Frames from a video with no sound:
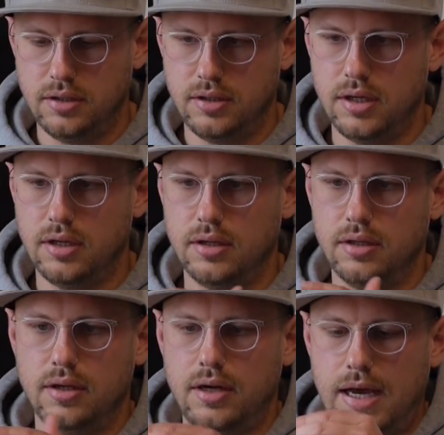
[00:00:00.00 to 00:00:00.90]

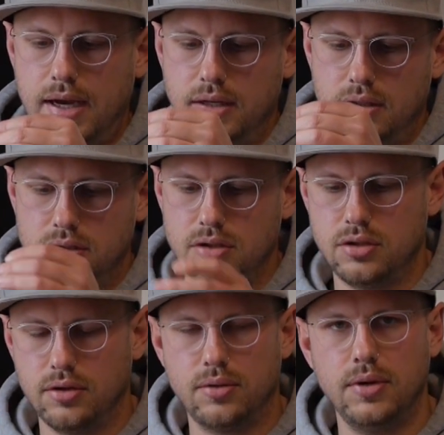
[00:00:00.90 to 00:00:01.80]
the line
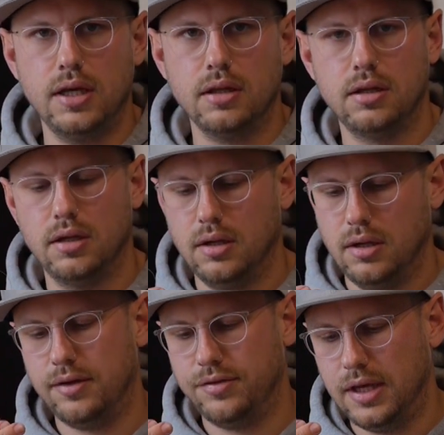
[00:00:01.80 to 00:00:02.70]
to the reel.
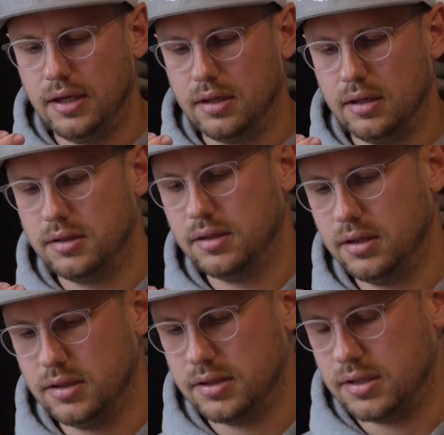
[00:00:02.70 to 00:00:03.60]
I think it
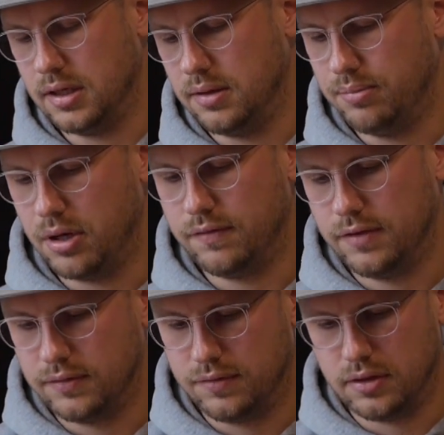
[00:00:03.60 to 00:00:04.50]
is
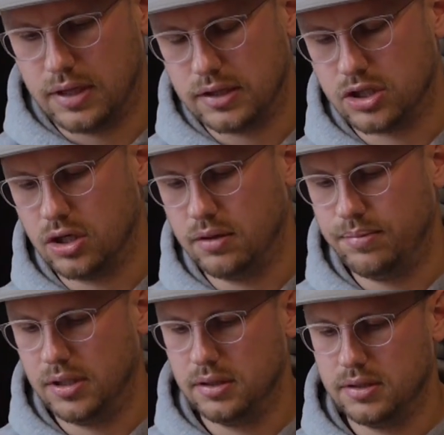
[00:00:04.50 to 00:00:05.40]
perfect for that
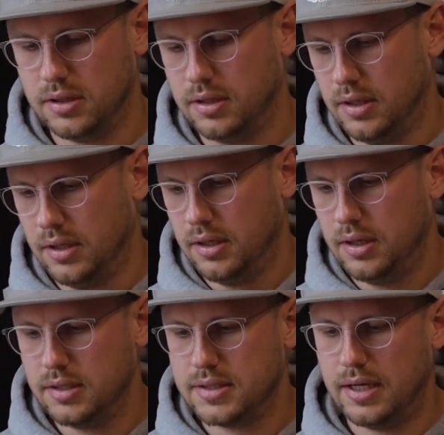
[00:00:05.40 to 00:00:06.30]
job.
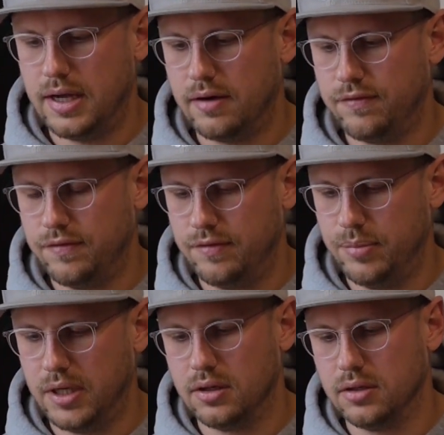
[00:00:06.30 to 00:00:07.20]
It's enough
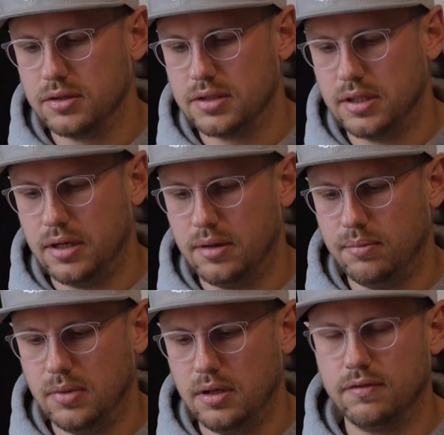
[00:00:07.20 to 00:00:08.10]
because
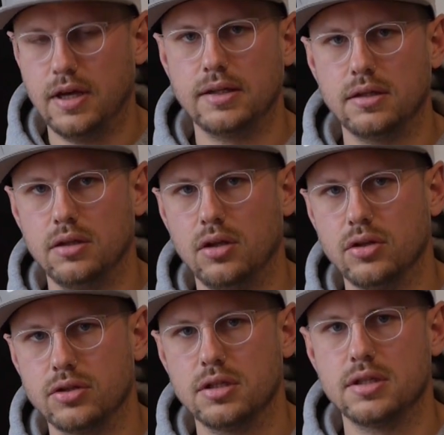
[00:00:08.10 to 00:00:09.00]
if that
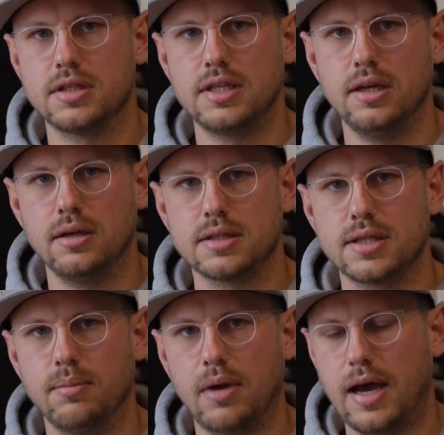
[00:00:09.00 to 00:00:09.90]
knot is seeing
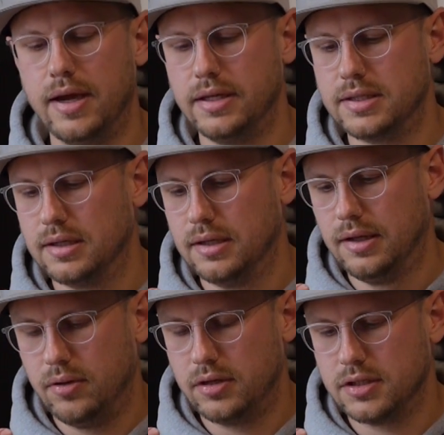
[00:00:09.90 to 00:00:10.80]
some light
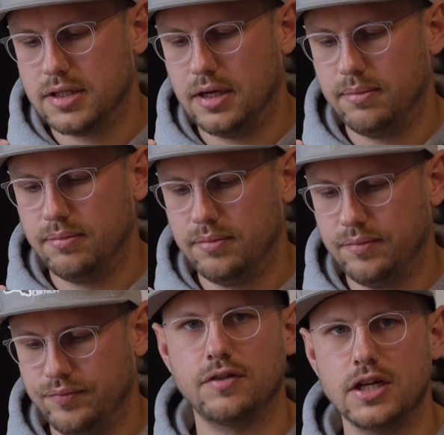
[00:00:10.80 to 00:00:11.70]
or
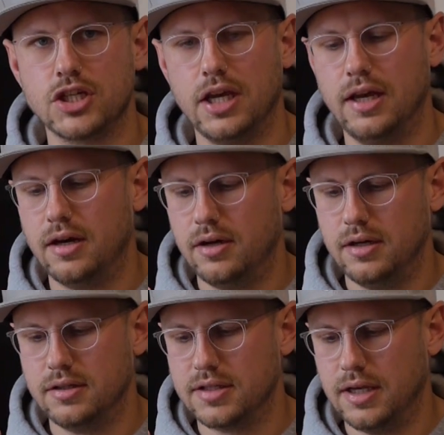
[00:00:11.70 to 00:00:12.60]
some fresh air,
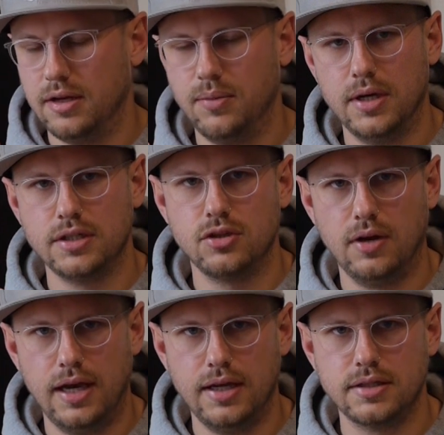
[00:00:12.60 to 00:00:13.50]
it's anyway too
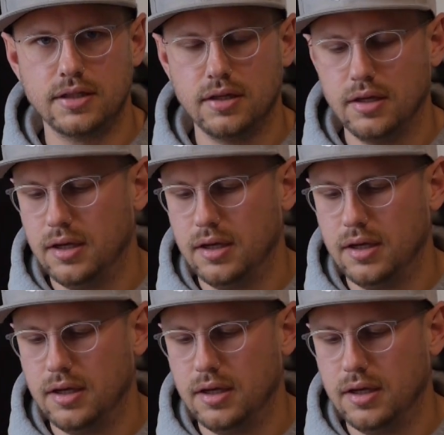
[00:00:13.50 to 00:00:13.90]
late,